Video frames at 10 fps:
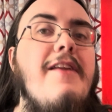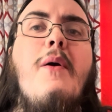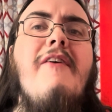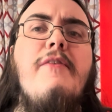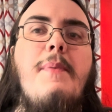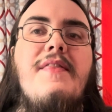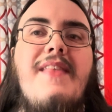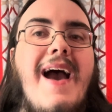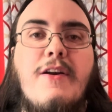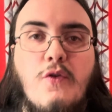know I haven't been
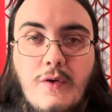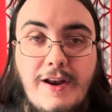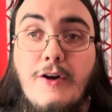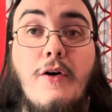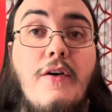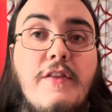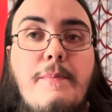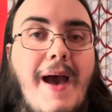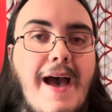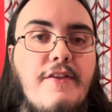that critical of the
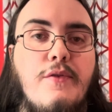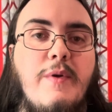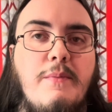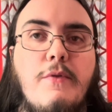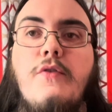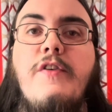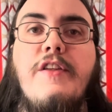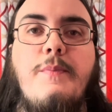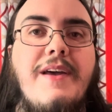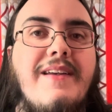past 3
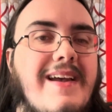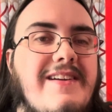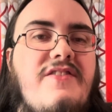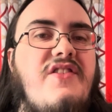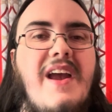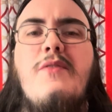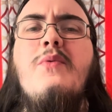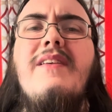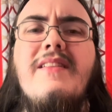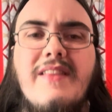movies because I
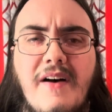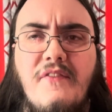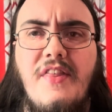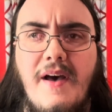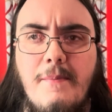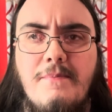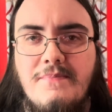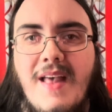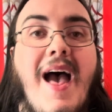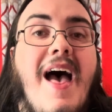genuinely love them.
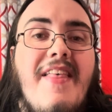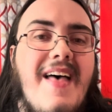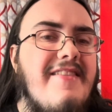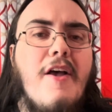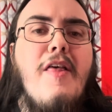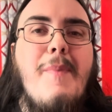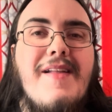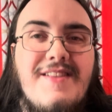That's all about to